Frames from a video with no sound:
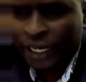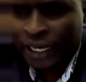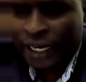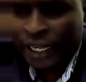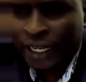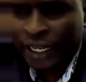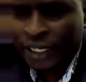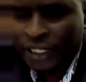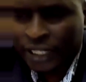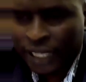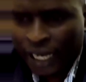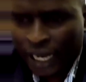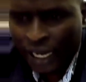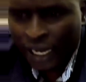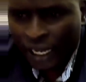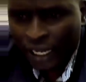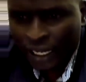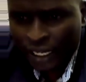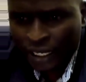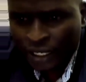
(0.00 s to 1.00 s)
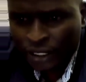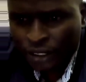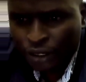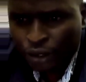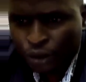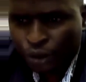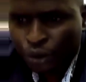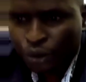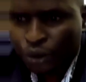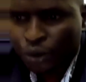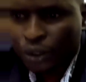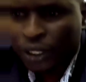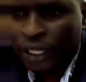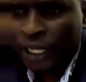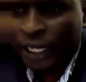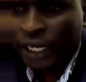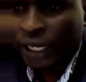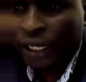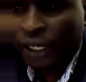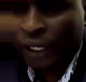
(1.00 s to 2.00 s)
data into
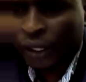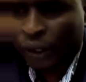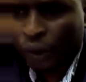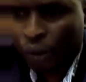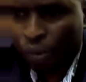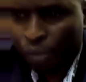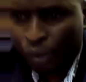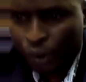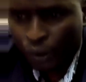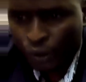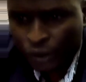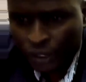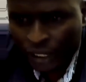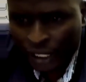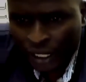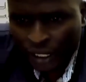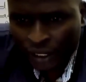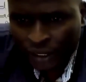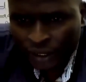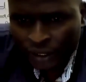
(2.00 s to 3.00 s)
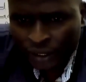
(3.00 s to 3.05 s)
the computer.